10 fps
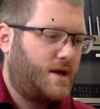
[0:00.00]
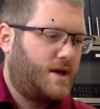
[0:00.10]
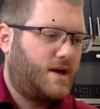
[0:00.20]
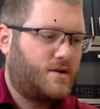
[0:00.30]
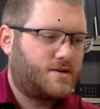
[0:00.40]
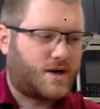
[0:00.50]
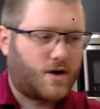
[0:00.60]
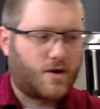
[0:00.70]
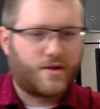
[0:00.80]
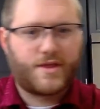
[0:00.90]
Here's
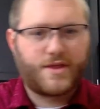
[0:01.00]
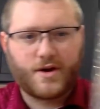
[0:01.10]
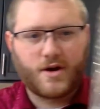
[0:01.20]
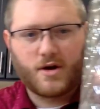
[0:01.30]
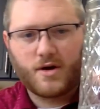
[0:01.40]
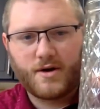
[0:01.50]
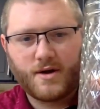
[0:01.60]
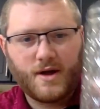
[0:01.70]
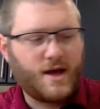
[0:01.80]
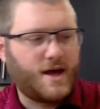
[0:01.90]
our third
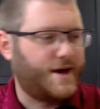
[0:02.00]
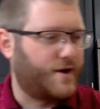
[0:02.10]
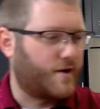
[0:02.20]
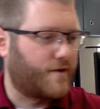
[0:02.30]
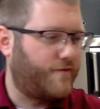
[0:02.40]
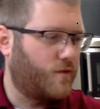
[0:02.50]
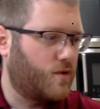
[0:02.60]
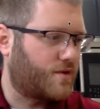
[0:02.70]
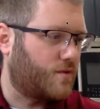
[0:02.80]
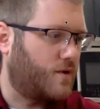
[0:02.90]
and our
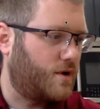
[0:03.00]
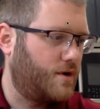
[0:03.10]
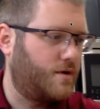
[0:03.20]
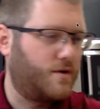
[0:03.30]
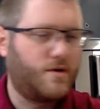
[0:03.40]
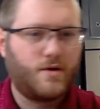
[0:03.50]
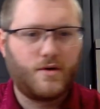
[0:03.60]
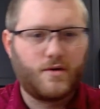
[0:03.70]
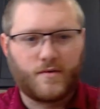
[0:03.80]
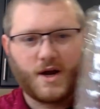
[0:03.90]
fourth one.
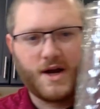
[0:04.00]
Right